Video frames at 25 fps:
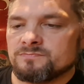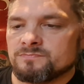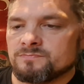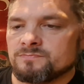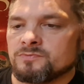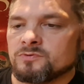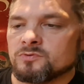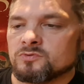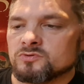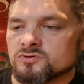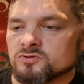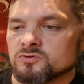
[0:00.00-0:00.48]

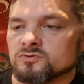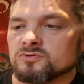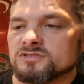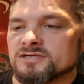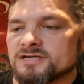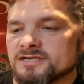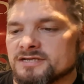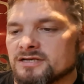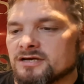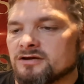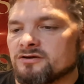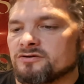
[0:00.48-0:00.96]
Paul
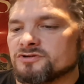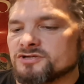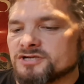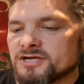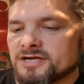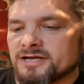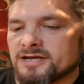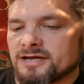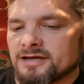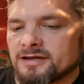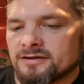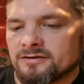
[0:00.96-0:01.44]
Shortino and
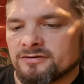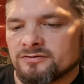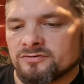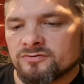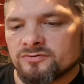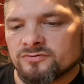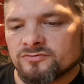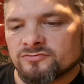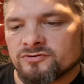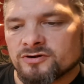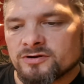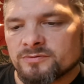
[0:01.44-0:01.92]
J.K.
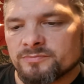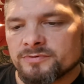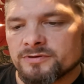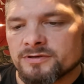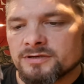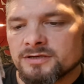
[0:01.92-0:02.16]
Northrup.